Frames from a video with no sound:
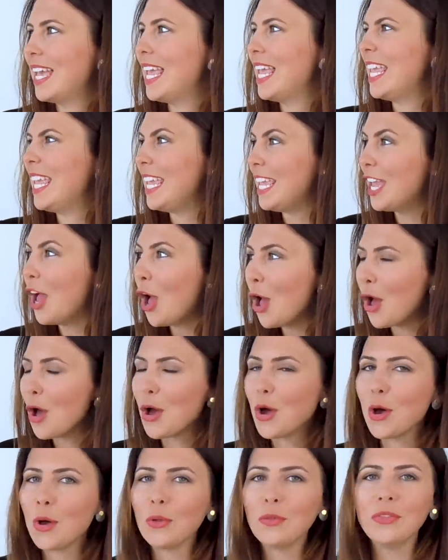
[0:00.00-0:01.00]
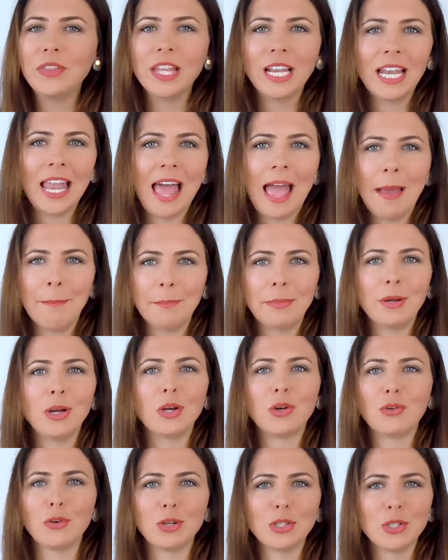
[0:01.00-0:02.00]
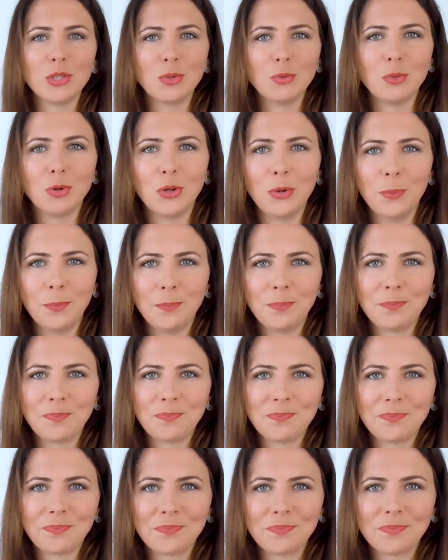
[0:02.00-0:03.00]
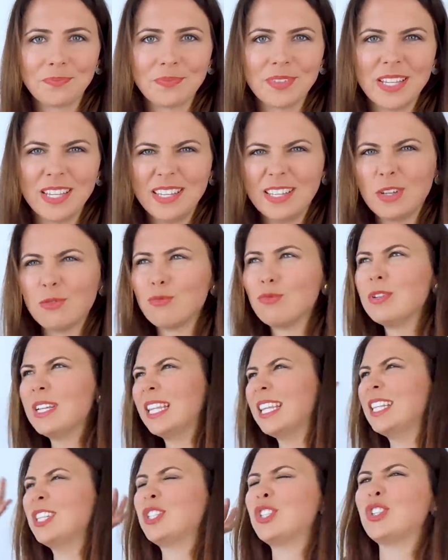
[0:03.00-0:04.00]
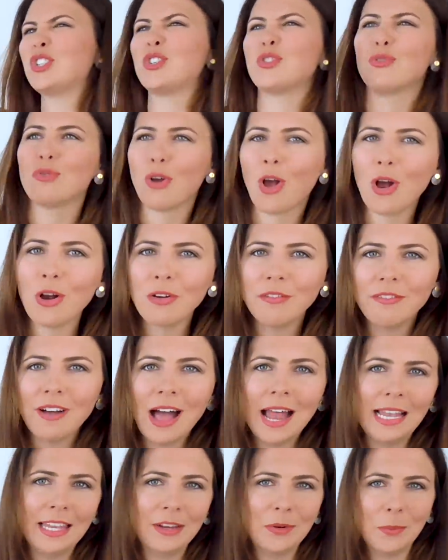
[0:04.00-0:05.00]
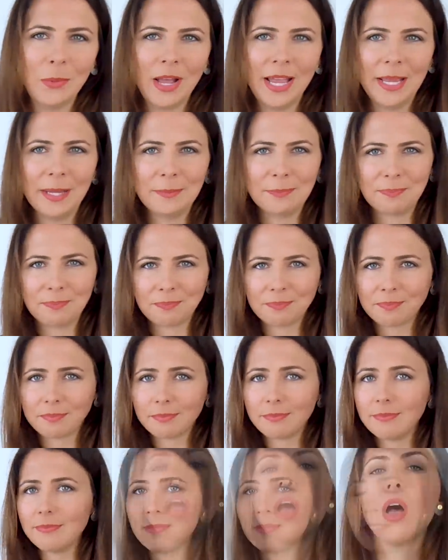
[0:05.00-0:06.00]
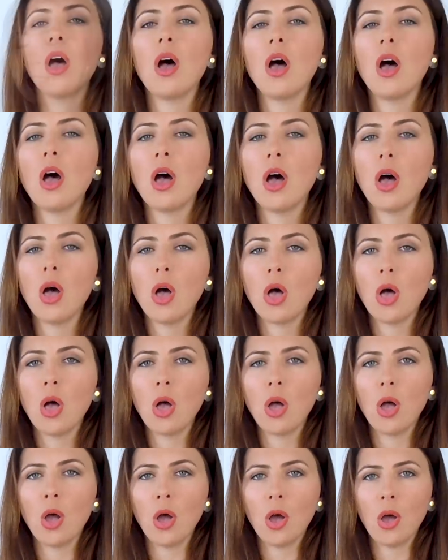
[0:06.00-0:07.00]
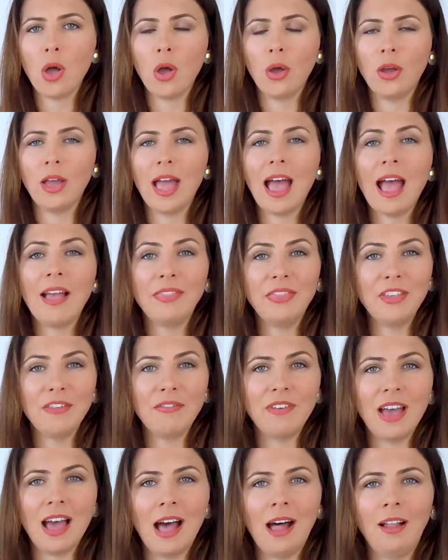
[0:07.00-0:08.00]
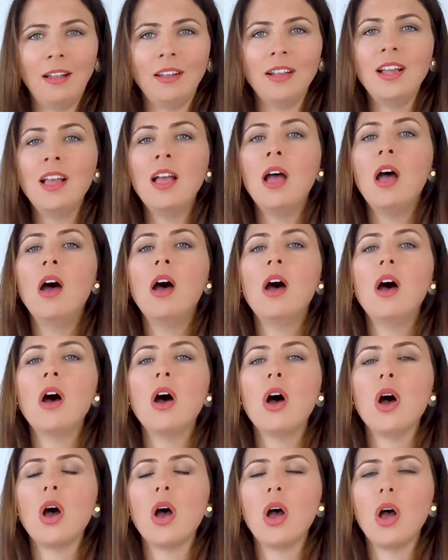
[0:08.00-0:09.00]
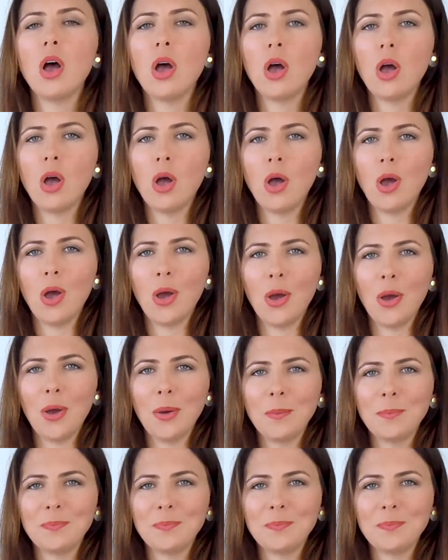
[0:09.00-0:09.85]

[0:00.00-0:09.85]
He hurled the lamp across the room. Really strong, violent way. Her, add the vowel. Her.